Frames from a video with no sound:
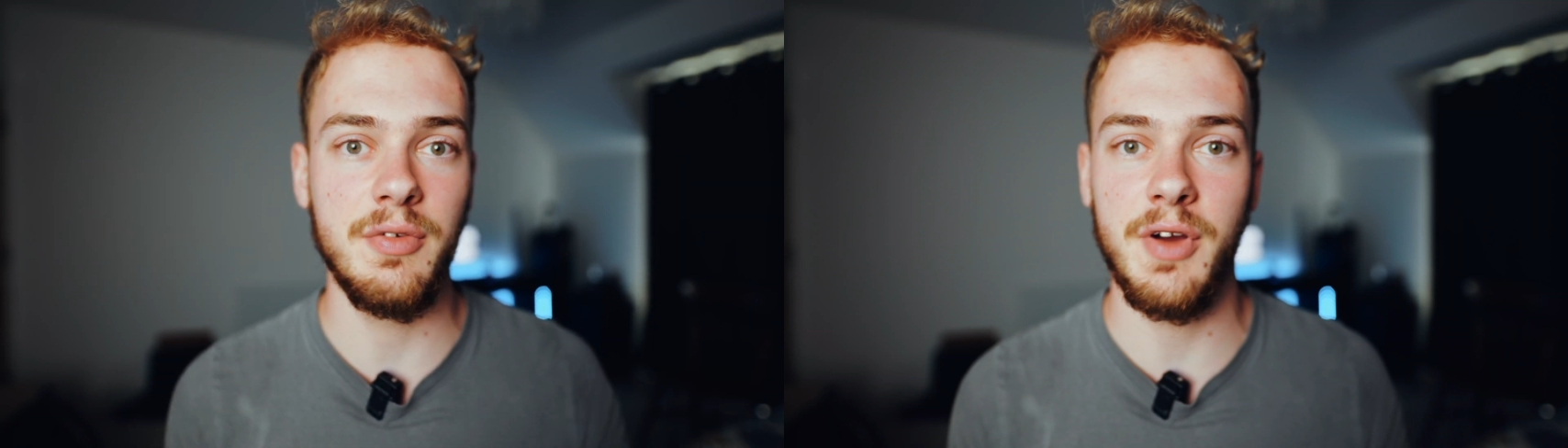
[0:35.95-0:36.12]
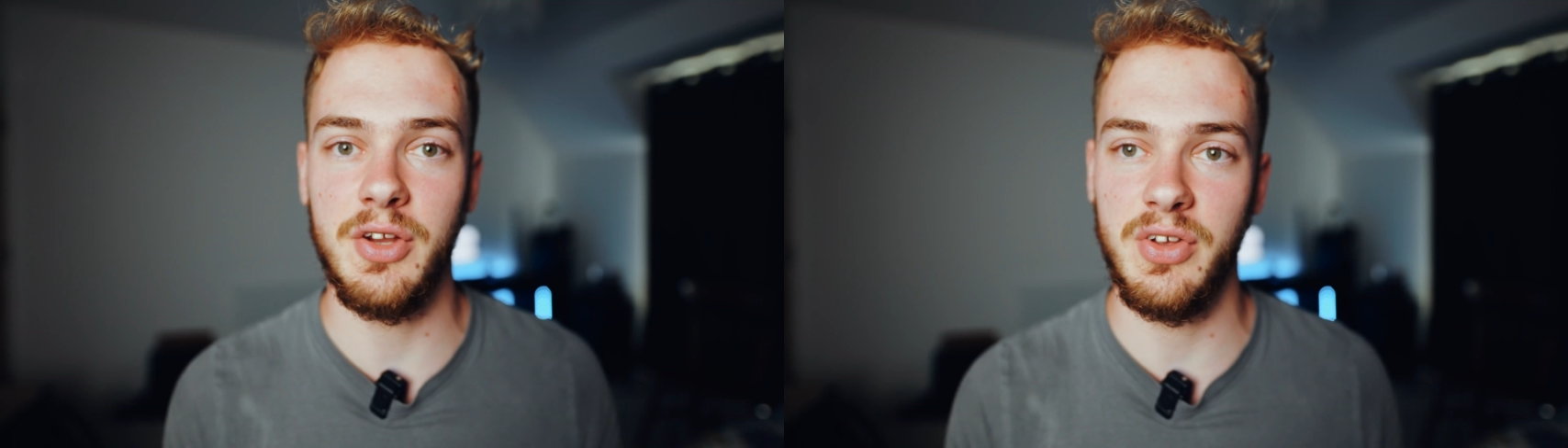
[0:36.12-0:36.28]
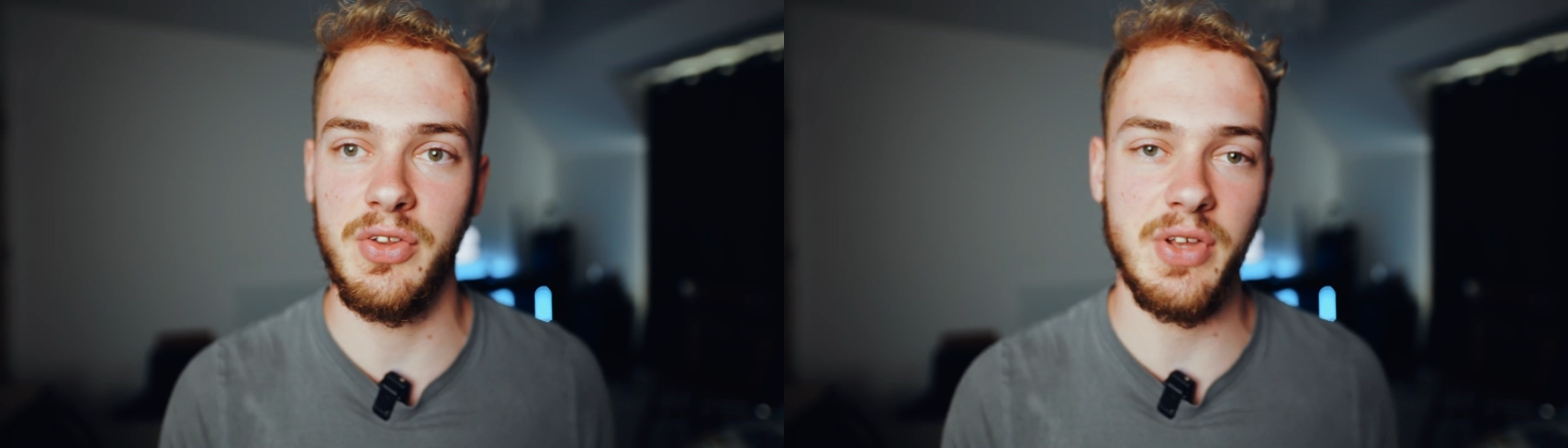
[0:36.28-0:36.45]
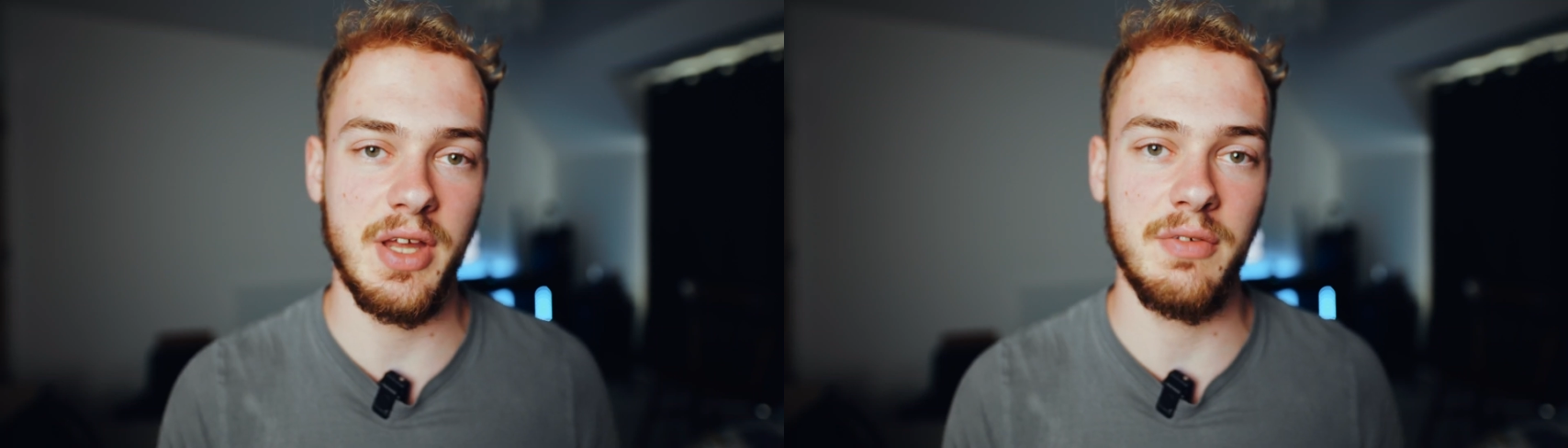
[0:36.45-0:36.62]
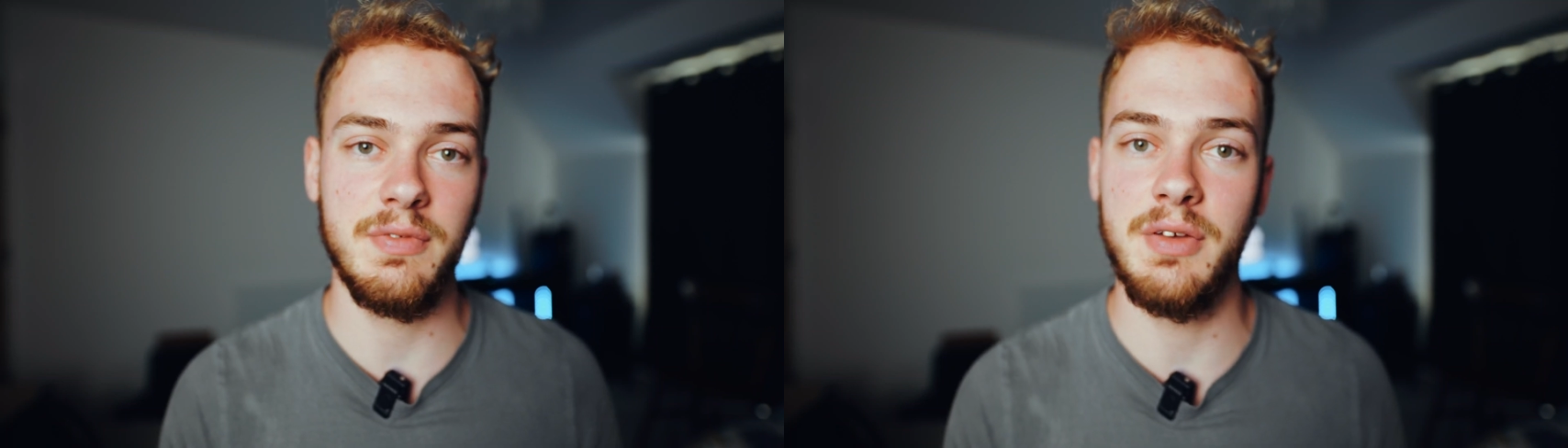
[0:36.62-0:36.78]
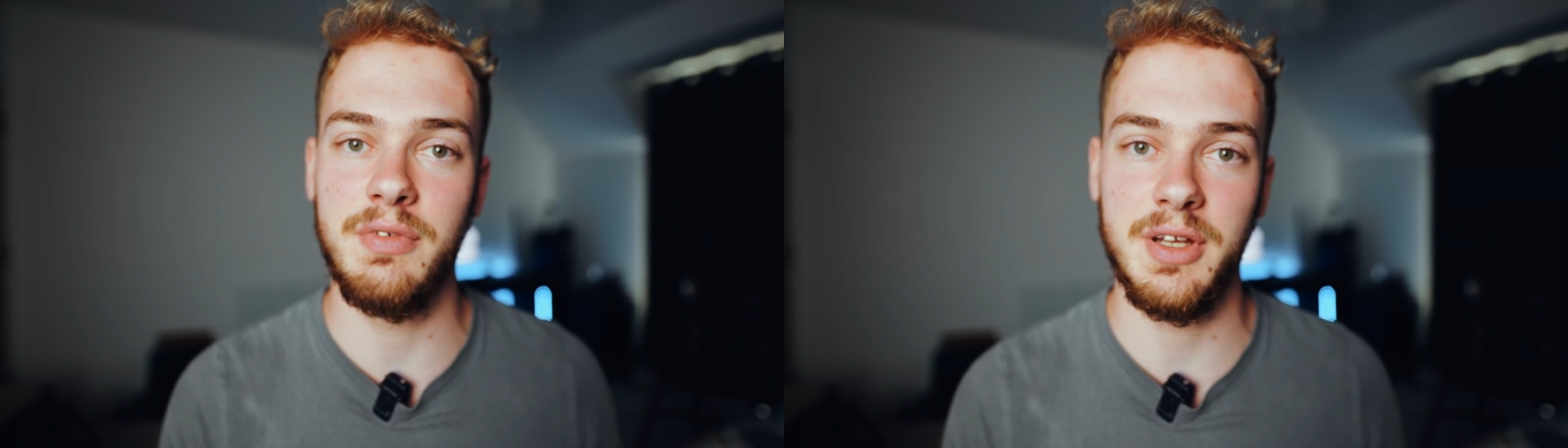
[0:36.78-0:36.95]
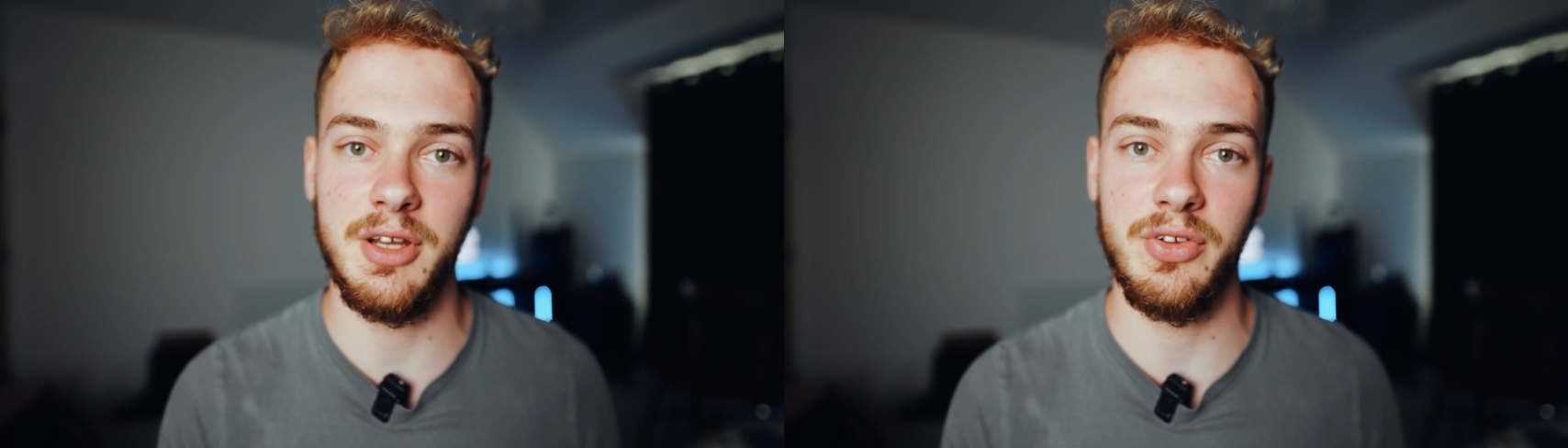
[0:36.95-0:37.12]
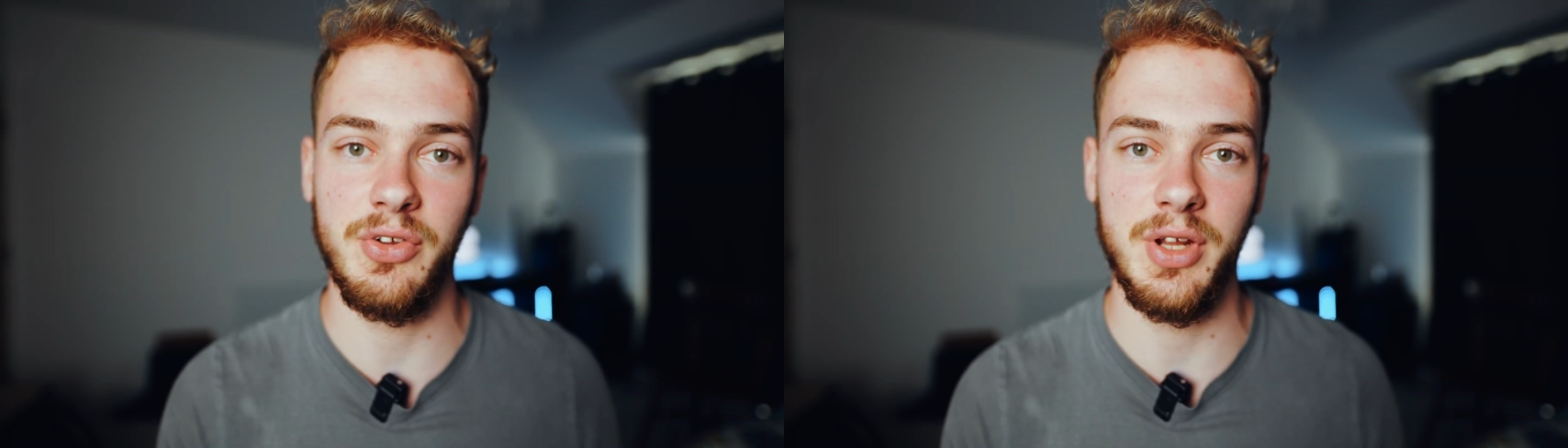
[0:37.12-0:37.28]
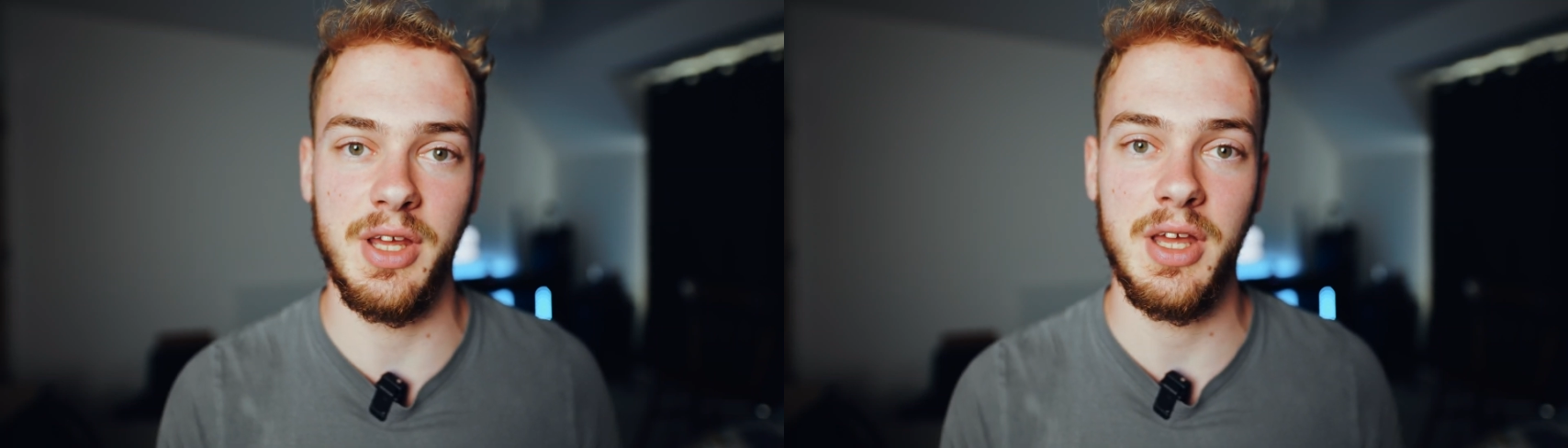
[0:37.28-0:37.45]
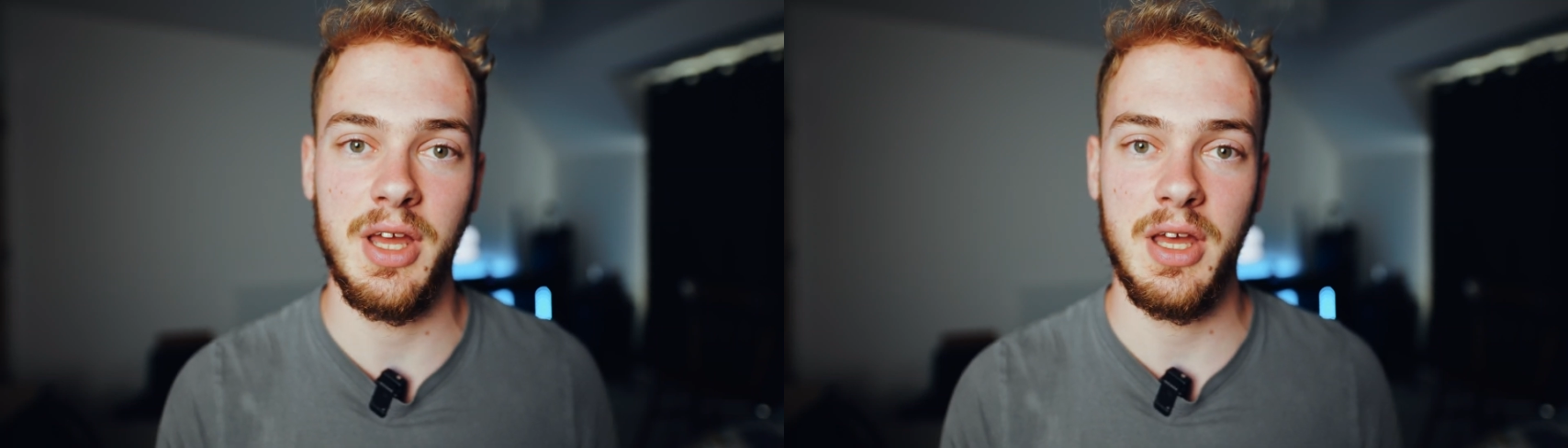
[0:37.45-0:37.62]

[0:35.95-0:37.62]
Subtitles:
photos and a few videos on it,